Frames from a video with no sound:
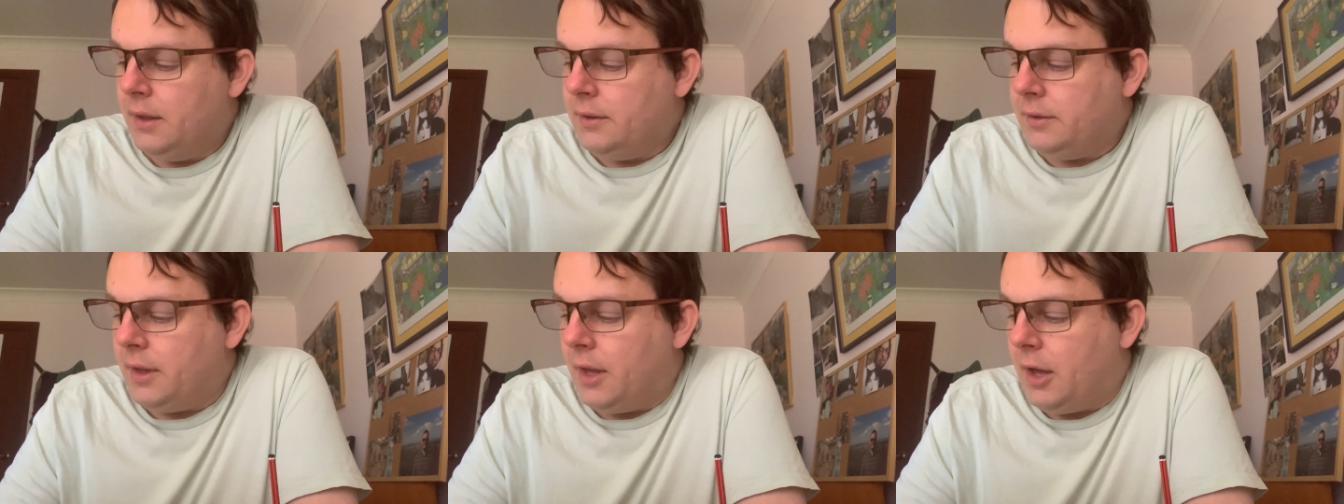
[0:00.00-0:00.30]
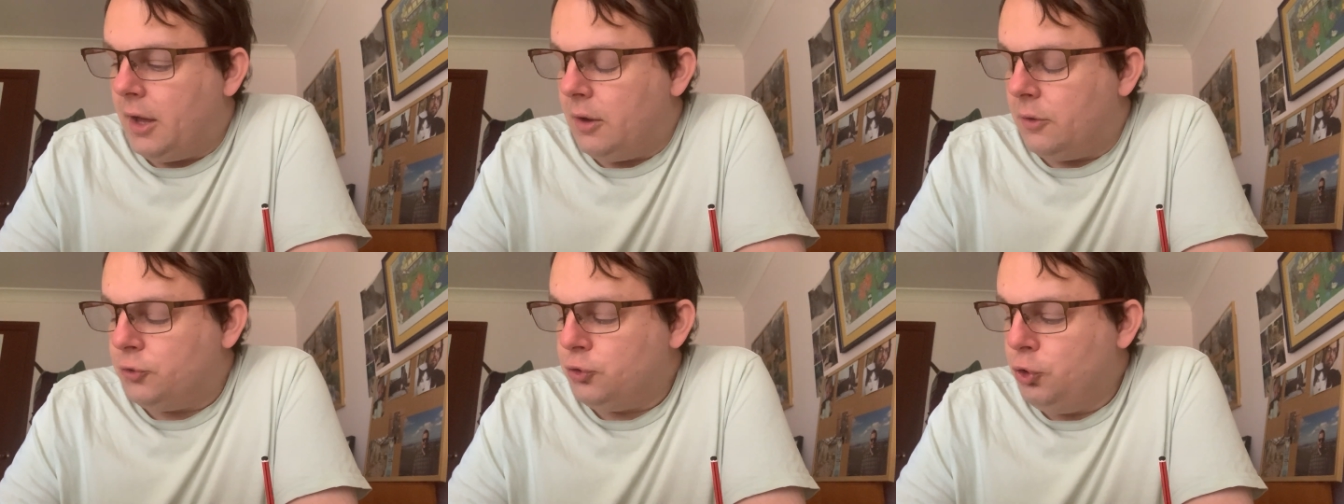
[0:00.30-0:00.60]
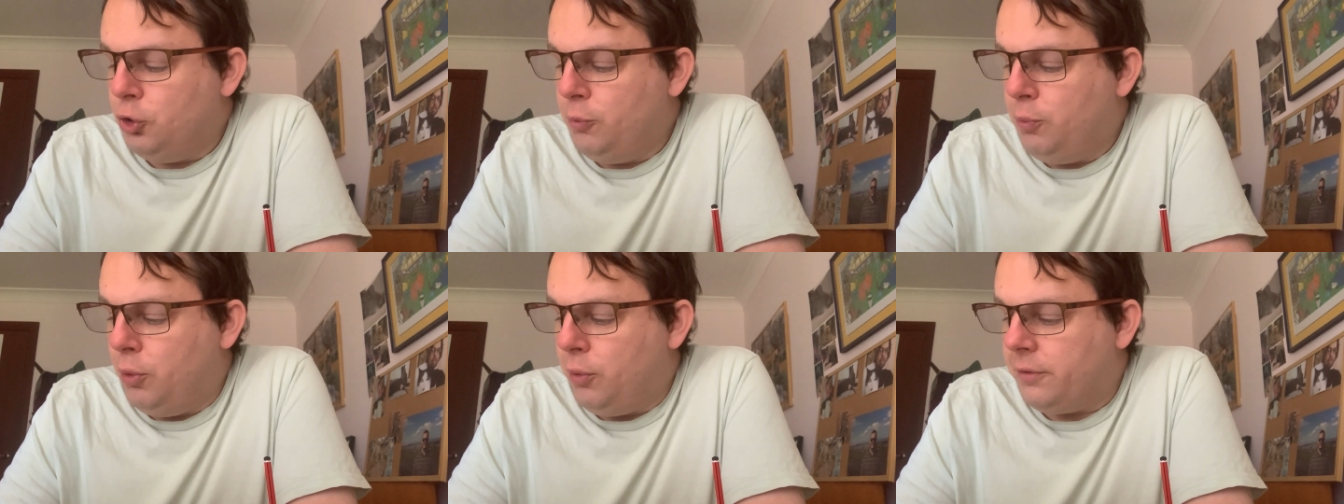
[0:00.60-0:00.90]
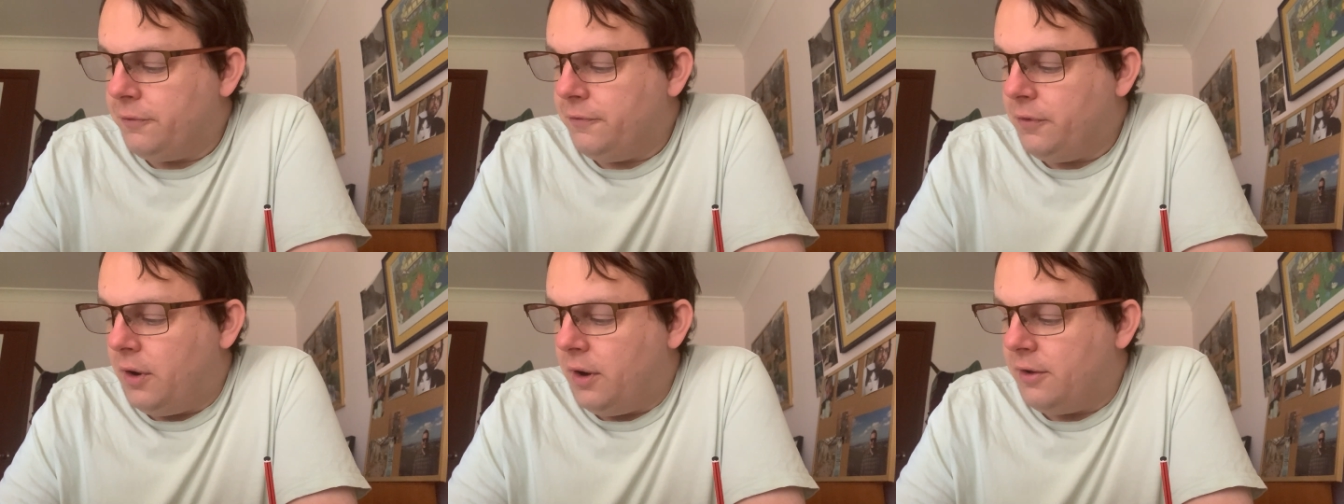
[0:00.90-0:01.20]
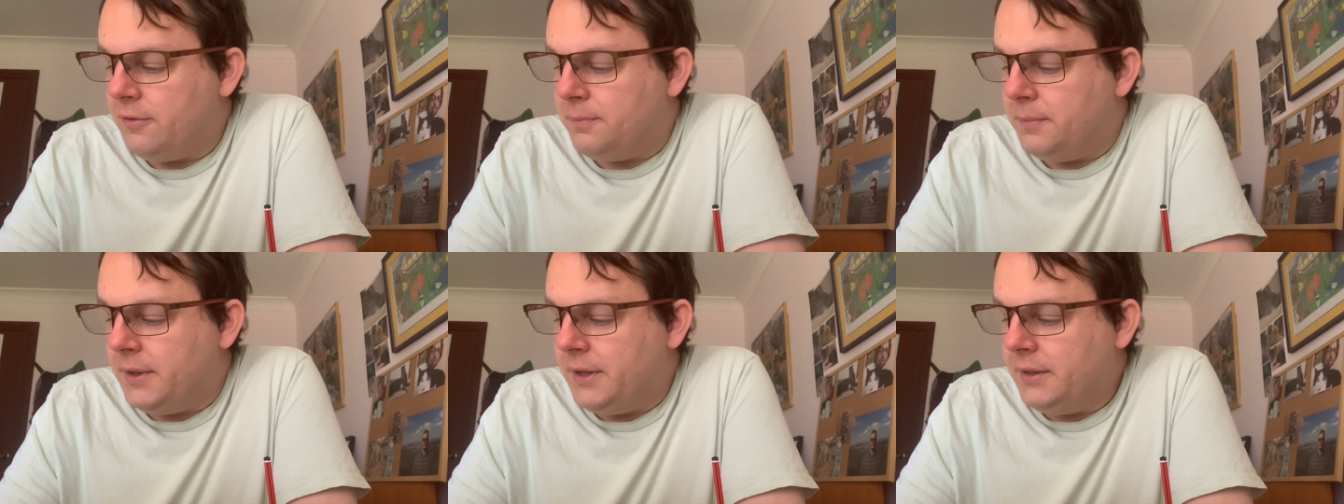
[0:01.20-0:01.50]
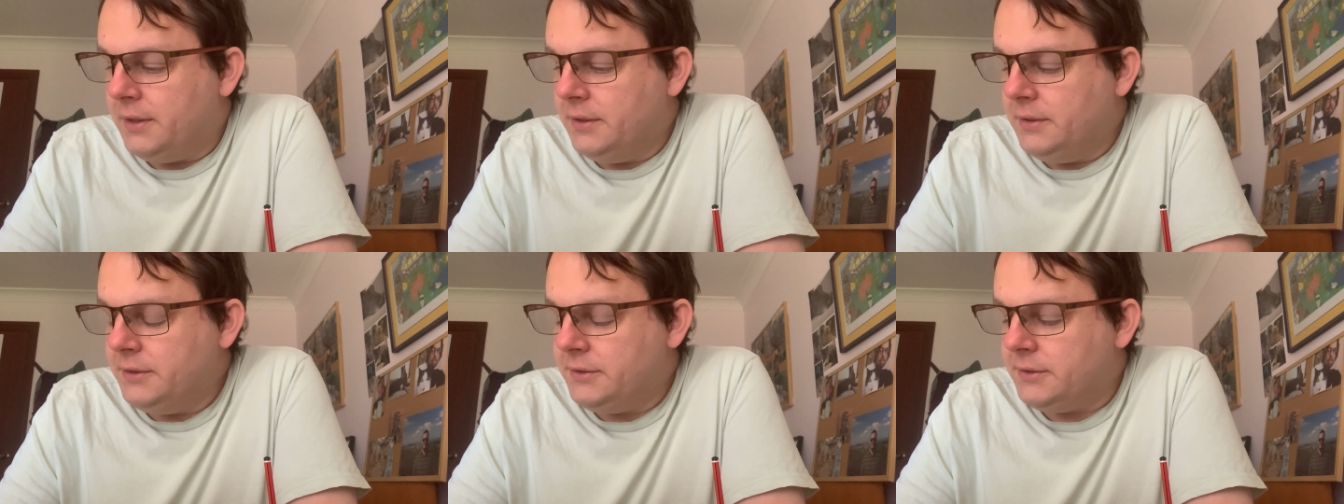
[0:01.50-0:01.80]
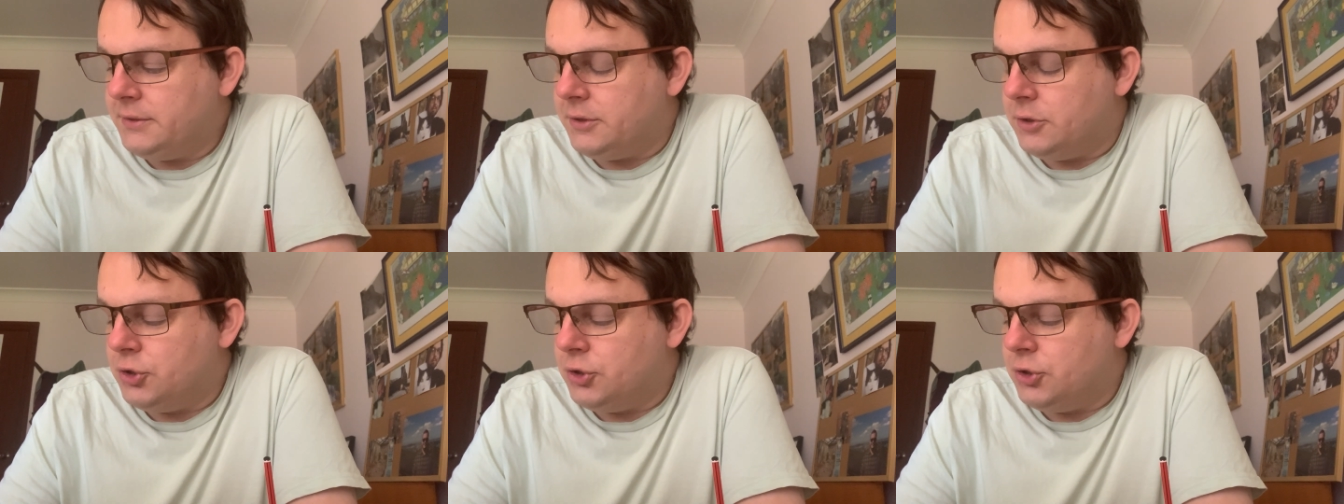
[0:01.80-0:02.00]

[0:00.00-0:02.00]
Now 2.5 metres,